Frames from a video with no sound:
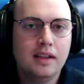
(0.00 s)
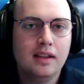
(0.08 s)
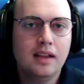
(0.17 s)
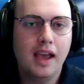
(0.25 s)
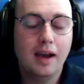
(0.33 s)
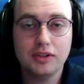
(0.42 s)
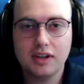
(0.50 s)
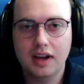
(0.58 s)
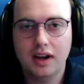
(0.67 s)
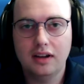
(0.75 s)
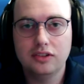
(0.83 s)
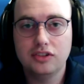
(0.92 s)
After
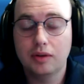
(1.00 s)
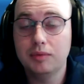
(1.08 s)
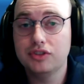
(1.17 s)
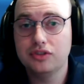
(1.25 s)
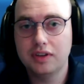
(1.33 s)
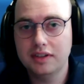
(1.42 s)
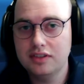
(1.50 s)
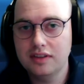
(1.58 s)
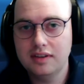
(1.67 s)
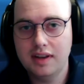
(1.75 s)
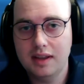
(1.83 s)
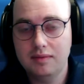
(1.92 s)
college, I went straight into the
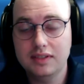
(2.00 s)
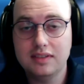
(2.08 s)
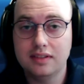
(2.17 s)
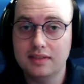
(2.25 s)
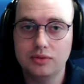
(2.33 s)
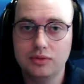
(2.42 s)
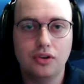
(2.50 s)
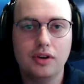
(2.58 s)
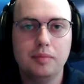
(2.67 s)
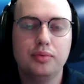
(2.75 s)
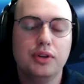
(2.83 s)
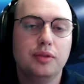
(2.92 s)
Navy since I was already
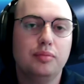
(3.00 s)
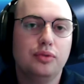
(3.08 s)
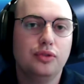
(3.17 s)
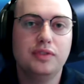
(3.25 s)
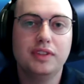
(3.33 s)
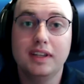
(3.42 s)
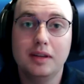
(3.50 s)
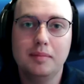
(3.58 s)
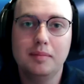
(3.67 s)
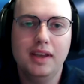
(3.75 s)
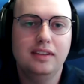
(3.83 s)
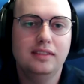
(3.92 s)
pre-approved and getting
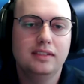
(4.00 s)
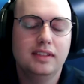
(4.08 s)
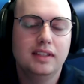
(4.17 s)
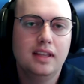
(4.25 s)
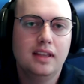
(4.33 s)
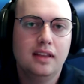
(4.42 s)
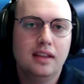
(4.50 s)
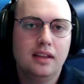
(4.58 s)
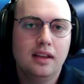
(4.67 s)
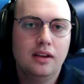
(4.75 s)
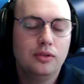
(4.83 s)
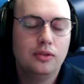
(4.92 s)
paid.
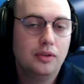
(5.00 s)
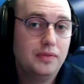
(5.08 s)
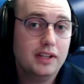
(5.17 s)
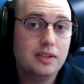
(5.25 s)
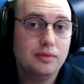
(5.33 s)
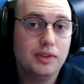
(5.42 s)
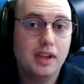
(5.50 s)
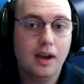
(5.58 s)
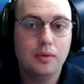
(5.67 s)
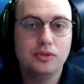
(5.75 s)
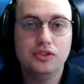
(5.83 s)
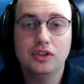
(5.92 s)
Effectively, I
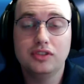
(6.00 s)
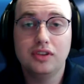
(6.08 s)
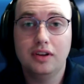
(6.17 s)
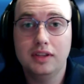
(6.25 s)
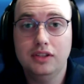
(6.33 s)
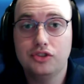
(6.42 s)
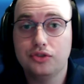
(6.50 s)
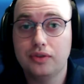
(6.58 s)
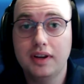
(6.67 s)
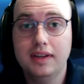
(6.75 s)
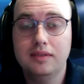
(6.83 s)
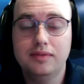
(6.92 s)
was just on the
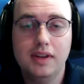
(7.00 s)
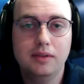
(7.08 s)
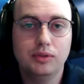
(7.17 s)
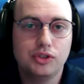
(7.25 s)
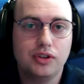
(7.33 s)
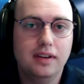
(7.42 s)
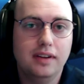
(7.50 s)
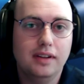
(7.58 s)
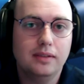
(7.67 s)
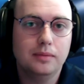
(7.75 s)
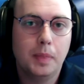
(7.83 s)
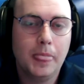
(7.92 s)
train of naval training.
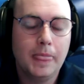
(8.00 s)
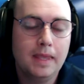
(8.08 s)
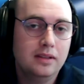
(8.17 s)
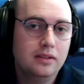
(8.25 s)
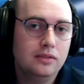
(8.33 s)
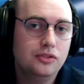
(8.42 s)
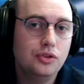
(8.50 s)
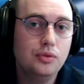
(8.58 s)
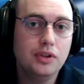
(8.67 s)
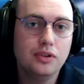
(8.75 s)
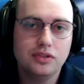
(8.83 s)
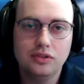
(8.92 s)
2
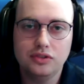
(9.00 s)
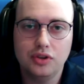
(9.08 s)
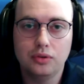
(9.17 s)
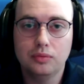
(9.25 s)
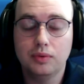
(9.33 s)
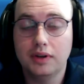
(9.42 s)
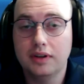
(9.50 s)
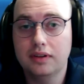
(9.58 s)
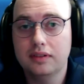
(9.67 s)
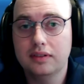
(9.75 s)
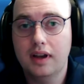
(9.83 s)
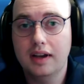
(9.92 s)
years in total, where
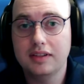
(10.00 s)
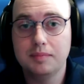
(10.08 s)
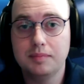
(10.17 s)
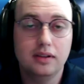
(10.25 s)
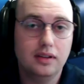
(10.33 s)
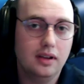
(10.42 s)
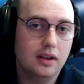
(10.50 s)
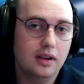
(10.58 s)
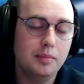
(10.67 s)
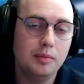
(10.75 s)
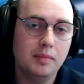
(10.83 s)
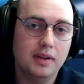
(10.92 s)
I spent a
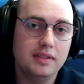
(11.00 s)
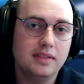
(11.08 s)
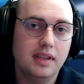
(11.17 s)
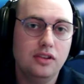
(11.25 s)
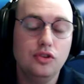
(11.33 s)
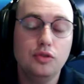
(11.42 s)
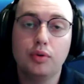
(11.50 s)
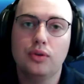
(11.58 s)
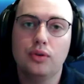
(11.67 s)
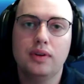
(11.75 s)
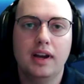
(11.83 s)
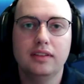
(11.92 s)
couple months in Newport,
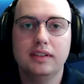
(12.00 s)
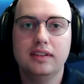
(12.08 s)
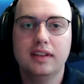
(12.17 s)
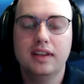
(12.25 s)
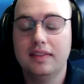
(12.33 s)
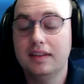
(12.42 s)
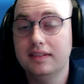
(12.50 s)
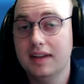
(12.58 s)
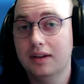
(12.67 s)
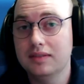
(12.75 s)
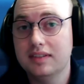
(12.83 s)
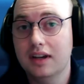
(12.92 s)
Rhode Island, then down
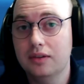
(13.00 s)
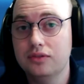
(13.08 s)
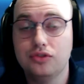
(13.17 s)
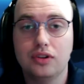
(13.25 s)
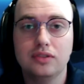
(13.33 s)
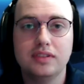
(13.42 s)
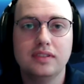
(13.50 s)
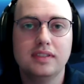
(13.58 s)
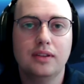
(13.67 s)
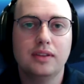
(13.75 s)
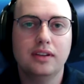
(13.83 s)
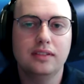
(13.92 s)
south to Charleston,
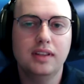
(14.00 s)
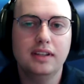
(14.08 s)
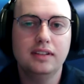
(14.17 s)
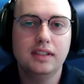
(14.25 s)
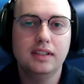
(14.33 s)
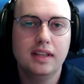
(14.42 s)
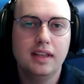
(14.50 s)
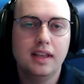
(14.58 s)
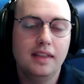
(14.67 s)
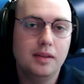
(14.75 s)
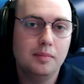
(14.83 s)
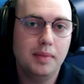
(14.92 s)
South Carolina, and
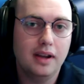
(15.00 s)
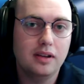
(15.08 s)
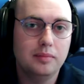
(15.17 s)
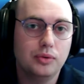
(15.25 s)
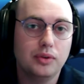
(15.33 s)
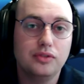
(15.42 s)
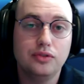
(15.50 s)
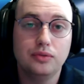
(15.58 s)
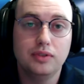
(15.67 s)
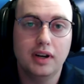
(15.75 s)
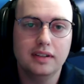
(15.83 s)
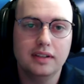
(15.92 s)
then back up north to
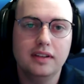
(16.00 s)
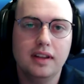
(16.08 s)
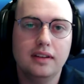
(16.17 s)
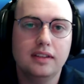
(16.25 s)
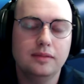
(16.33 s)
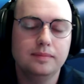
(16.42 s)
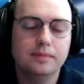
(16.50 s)
Groton, Connecticut.